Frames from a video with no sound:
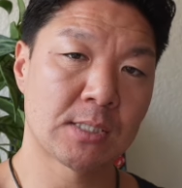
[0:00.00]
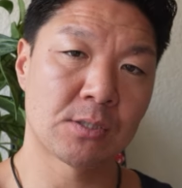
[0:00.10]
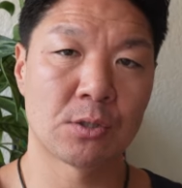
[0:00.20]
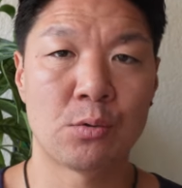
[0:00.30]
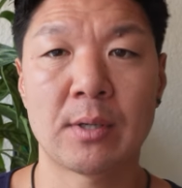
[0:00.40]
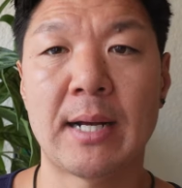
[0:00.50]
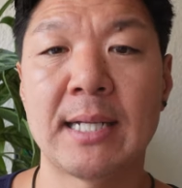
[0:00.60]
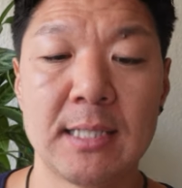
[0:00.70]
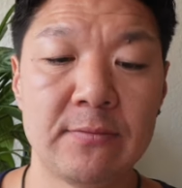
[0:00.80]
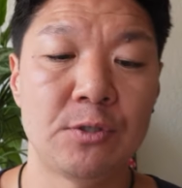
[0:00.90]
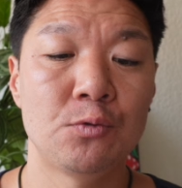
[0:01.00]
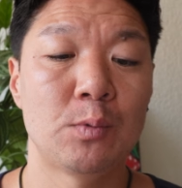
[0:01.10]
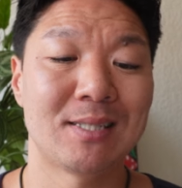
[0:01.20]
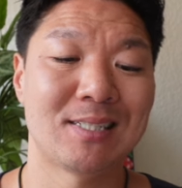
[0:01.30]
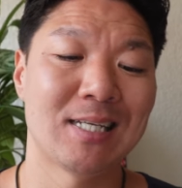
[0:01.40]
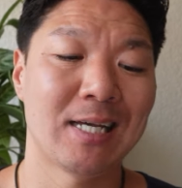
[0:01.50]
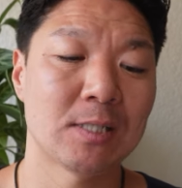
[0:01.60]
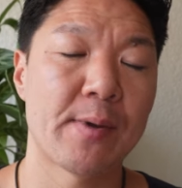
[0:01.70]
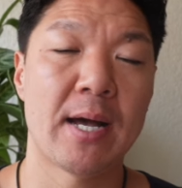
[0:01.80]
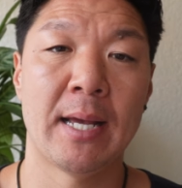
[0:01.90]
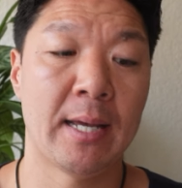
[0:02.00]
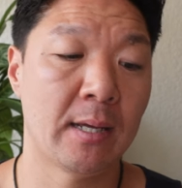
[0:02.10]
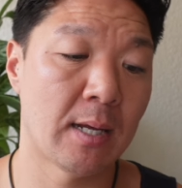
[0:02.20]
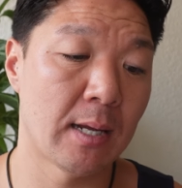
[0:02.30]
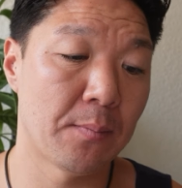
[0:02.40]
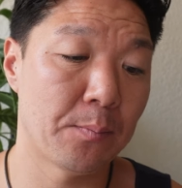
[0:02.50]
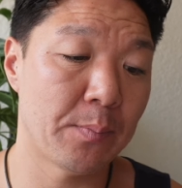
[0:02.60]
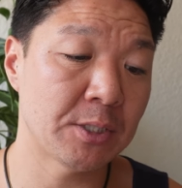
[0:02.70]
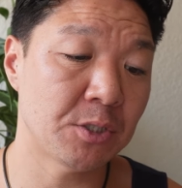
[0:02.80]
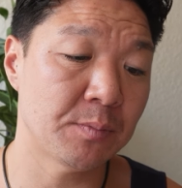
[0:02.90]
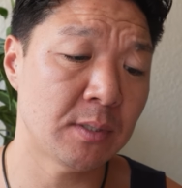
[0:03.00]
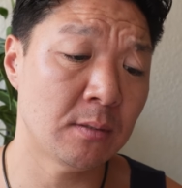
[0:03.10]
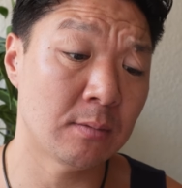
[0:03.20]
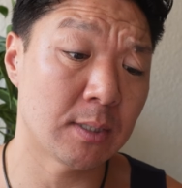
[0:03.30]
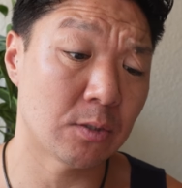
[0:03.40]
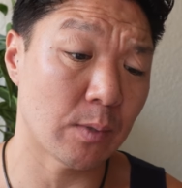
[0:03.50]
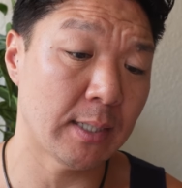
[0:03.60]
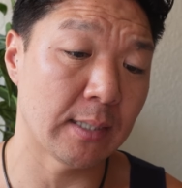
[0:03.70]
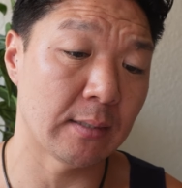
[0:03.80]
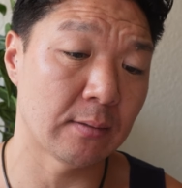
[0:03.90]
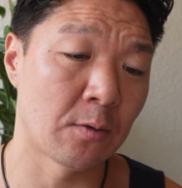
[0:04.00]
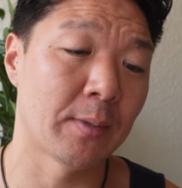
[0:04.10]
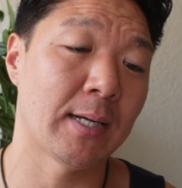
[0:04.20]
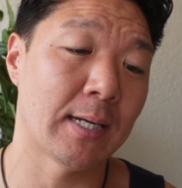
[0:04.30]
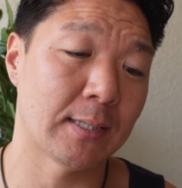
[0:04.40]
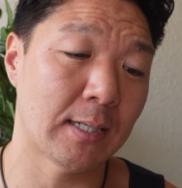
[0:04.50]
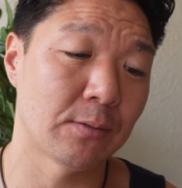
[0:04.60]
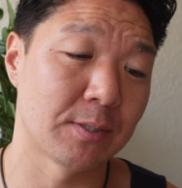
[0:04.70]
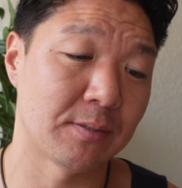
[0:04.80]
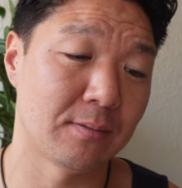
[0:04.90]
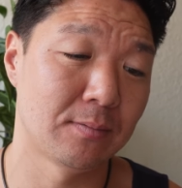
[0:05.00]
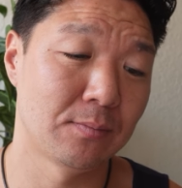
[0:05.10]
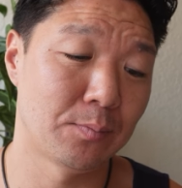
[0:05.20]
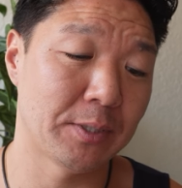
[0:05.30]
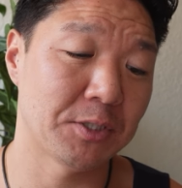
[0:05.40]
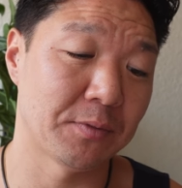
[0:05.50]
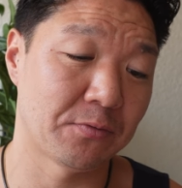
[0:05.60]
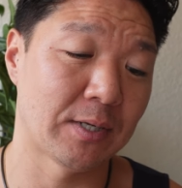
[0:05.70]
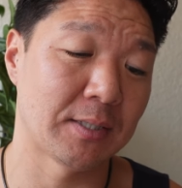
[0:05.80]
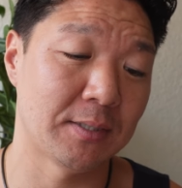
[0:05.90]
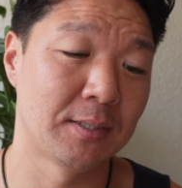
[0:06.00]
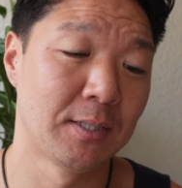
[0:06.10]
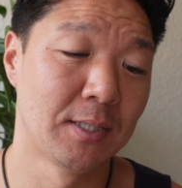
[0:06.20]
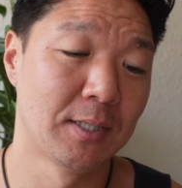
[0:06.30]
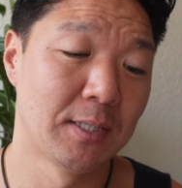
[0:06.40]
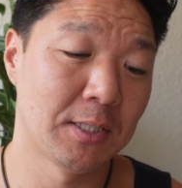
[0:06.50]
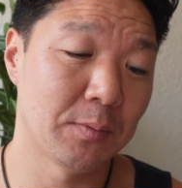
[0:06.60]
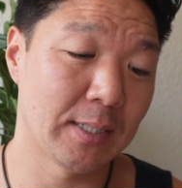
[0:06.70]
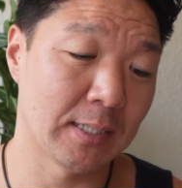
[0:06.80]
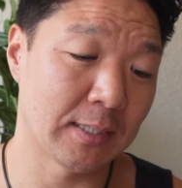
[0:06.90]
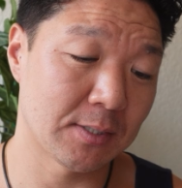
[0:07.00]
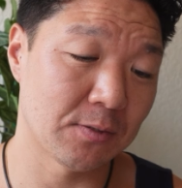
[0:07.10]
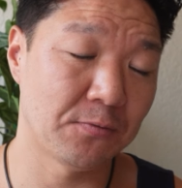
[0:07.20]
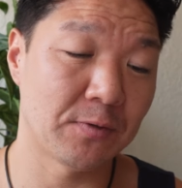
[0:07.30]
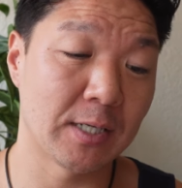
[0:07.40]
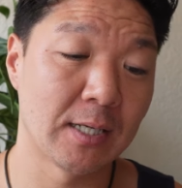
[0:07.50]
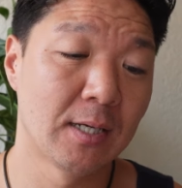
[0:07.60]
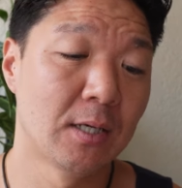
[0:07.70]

So the quote I leave you with today is by uh, Benjamin Disraeli. Oh my God, I thought it was Benjamin Franklin in the beginning. That's so funny.